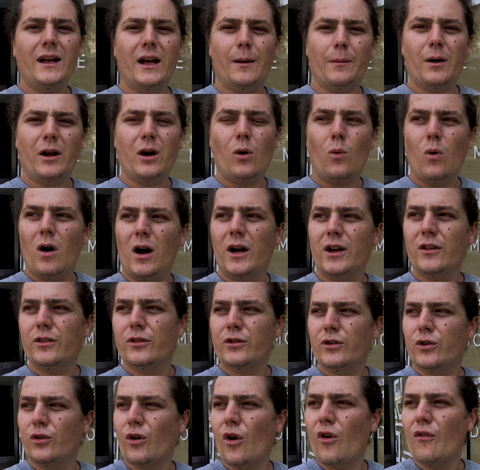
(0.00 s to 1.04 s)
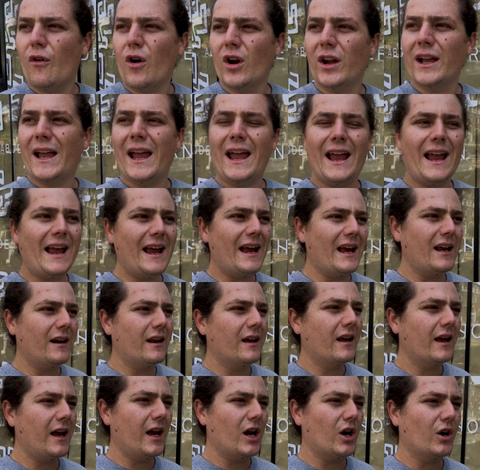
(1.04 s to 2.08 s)
kind of walking through Grove Arcade
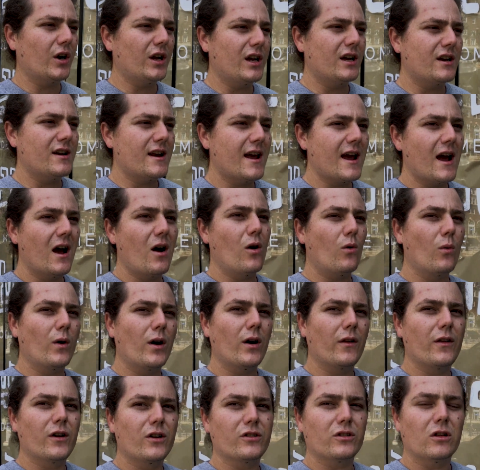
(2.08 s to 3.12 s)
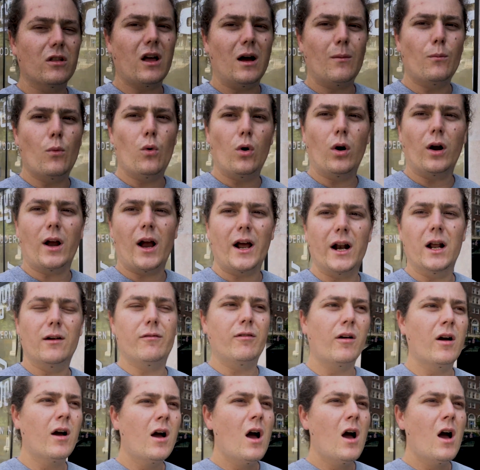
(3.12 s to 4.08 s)
area now, where there's a lot more kind of